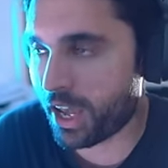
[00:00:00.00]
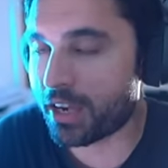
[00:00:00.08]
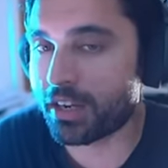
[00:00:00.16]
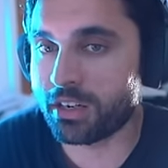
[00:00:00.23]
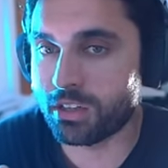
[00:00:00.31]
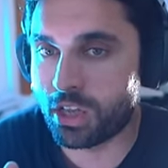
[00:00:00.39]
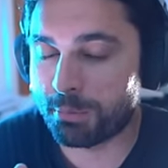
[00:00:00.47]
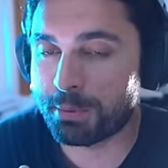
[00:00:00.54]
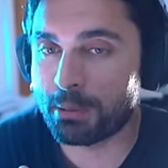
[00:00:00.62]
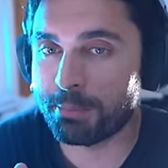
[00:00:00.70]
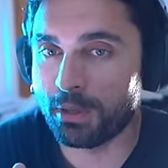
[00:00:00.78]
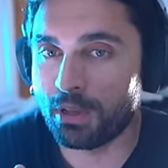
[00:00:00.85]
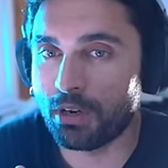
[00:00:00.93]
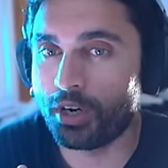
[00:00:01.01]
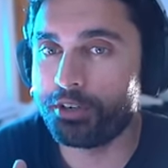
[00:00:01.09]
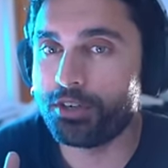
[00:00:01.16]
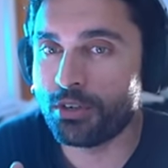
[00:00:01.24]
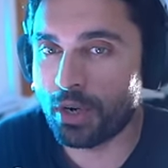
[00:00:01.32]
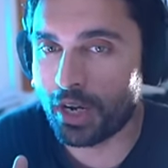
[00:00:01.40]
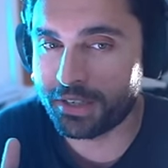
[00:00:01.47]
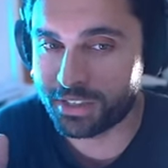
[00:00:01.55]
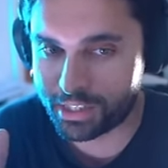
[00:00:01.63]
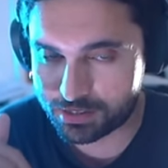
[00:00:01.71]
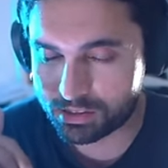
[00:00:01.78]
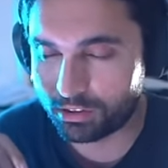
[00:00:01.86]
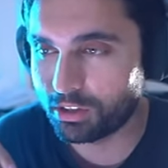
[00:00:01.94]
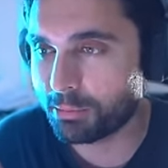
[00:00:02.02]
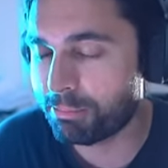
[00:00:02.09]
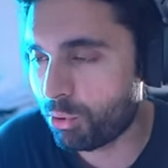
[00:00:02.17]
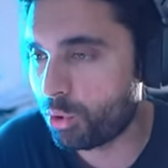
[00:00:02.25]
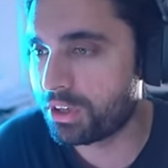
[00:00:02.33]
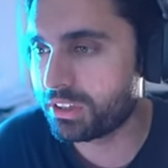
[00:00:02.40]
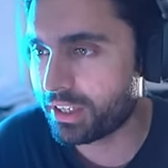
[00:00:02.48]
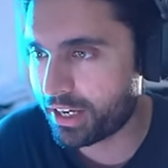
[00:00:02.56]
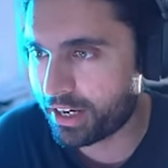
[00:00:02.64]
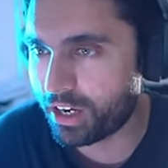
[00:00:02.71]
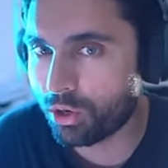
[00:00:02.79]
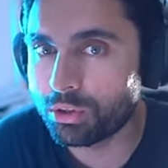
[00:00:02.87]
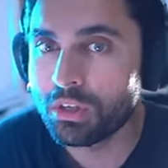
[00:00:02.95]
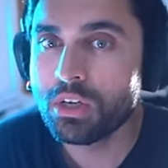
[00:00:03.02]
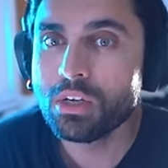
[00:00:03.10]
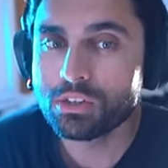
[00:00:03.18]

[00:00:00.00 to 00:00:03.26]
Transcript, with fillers: that, and a lot of people are not necessarily pointing that out.